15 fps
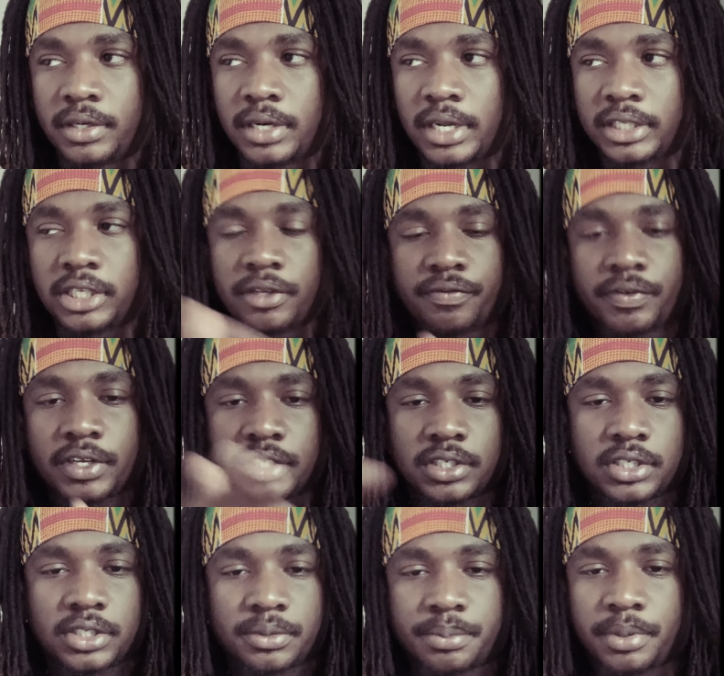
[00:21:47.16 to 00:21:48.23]
not the
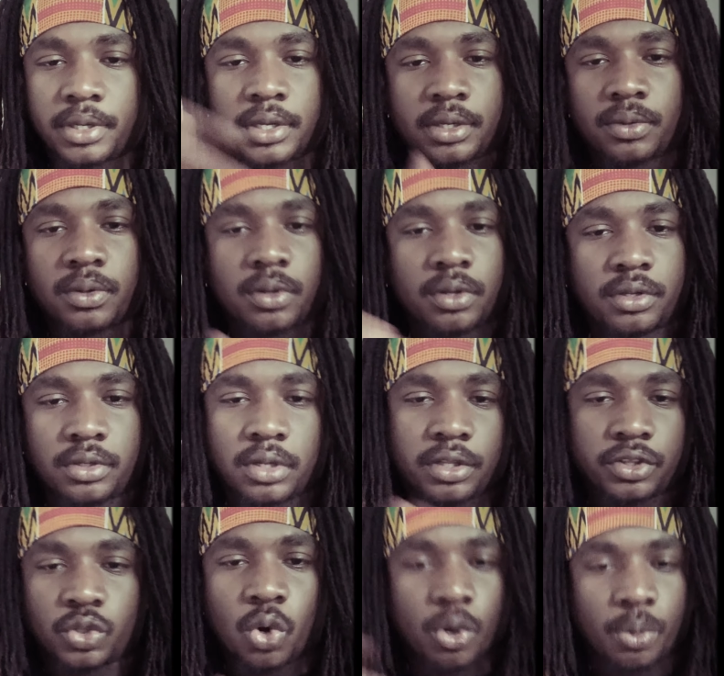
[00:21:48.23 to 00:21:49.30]
Avengers, but the
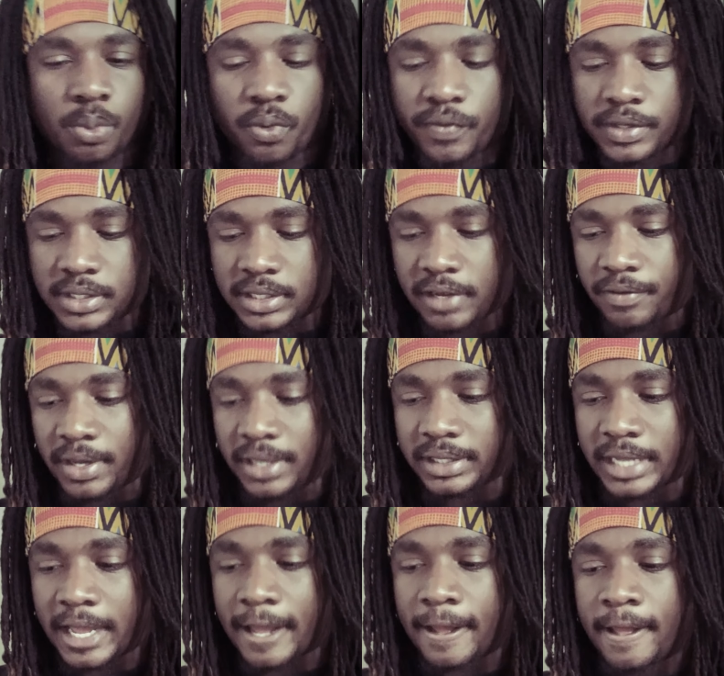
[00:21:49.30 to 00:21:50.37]
Thor movies and stuff like
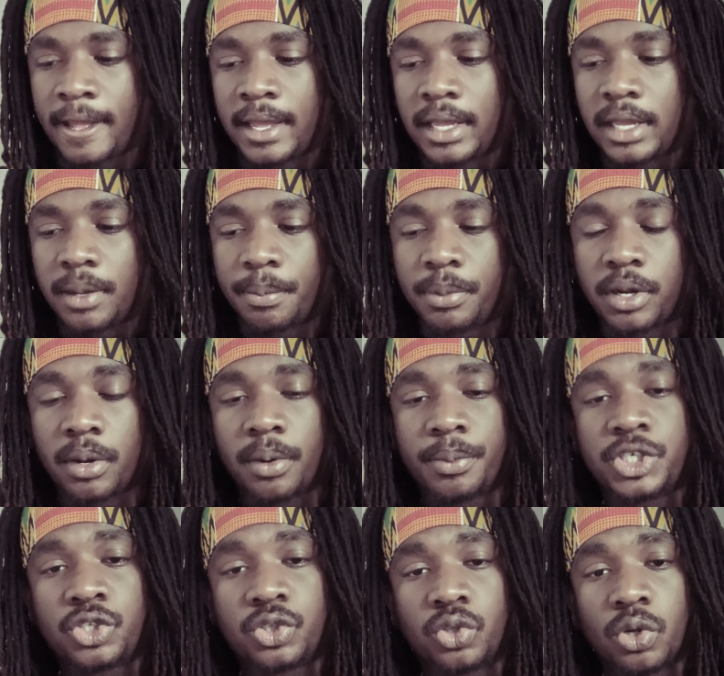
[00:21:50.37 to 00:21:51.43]
that. But
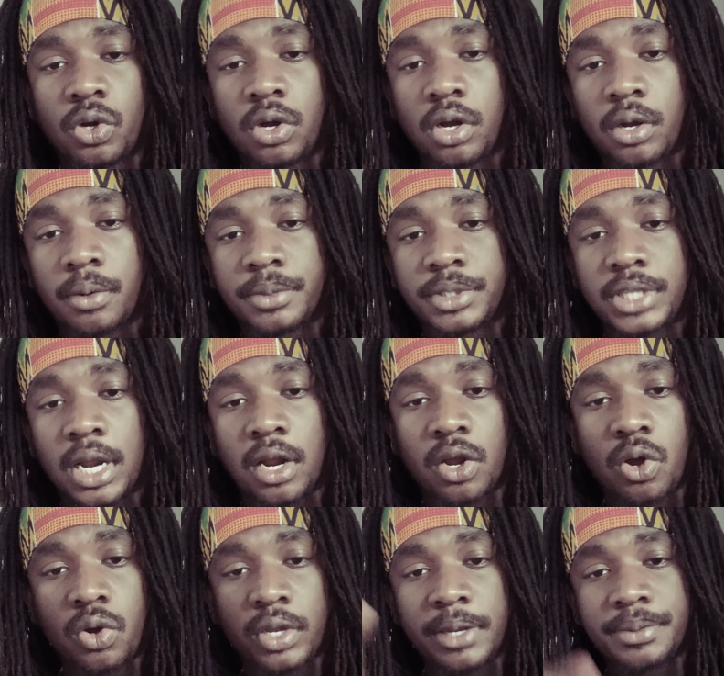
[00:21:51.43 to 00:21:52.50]

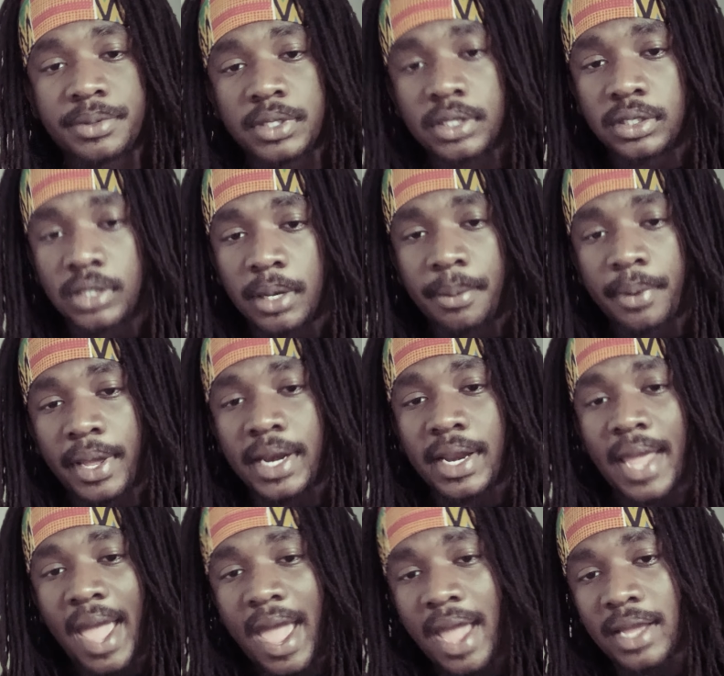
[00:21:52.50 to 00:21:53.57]
Shango keeps the
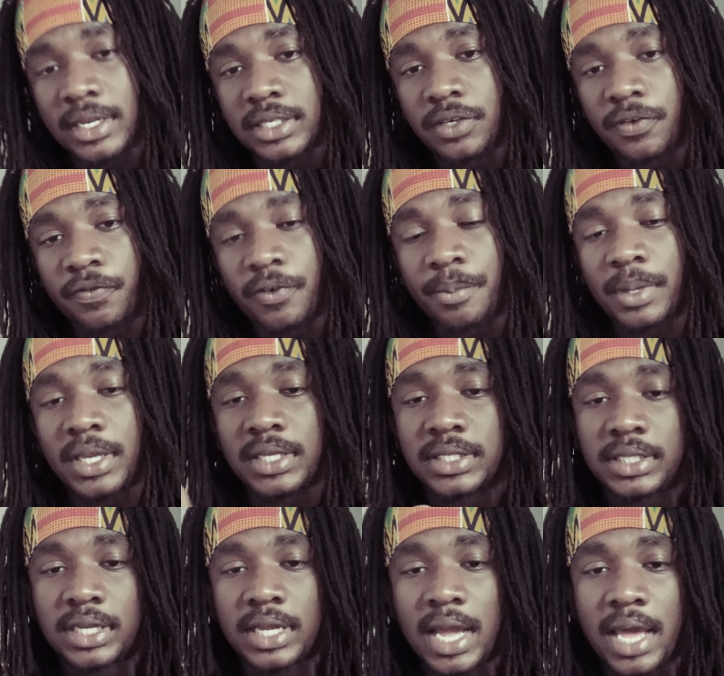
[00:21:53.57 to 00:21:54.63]
double-headed axe. You feel me? He's
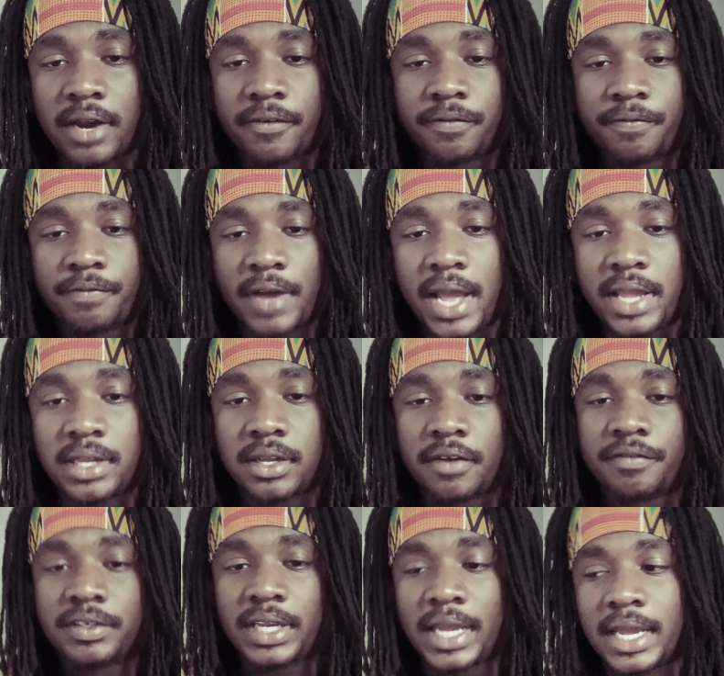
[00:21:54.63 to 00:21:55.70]
the god of fire,
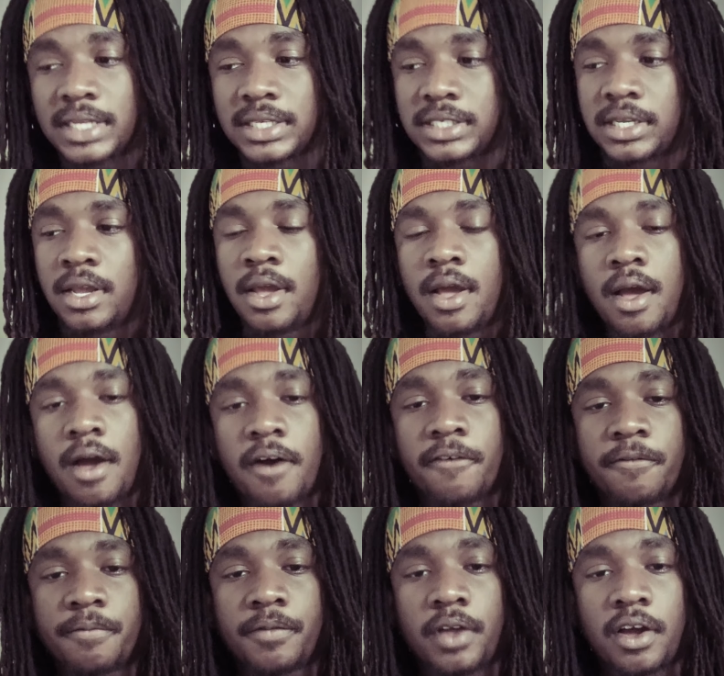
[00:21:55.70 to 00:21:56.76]
of dance,
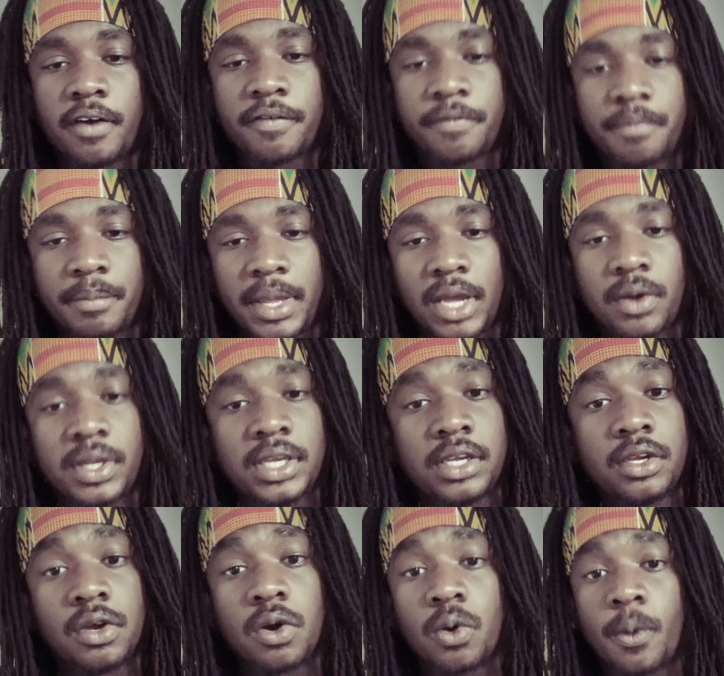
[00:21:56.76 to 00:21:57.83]
of male
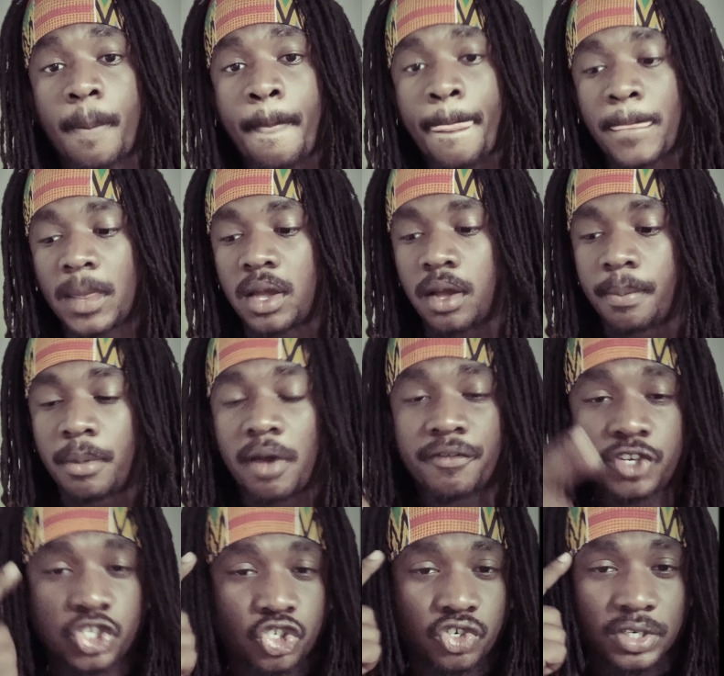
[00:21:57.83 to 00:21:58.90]
ego, of
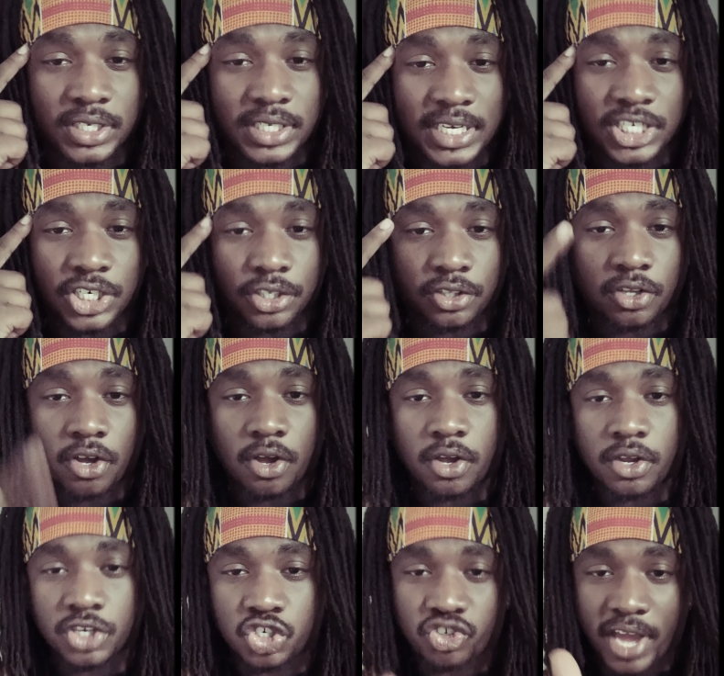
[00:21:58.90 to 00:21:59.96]
strategic
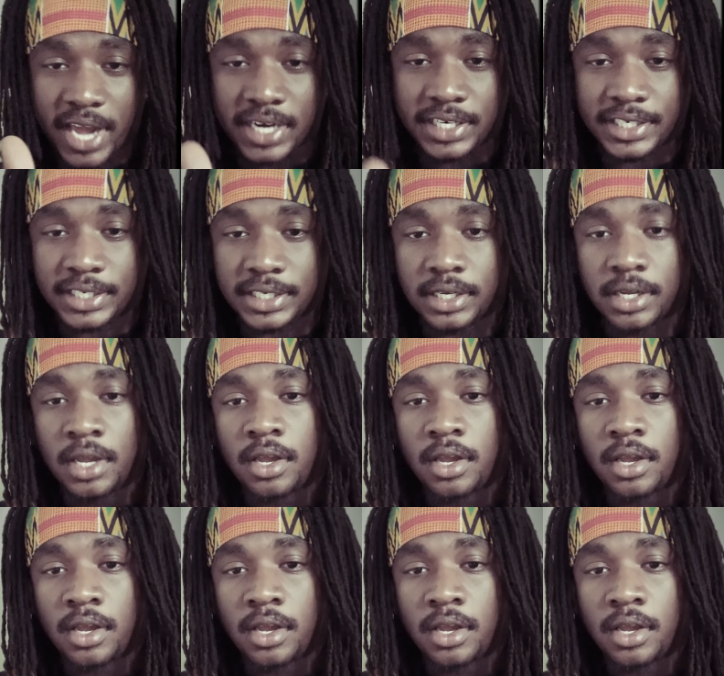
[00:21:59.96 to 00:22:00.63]
thought, strategy,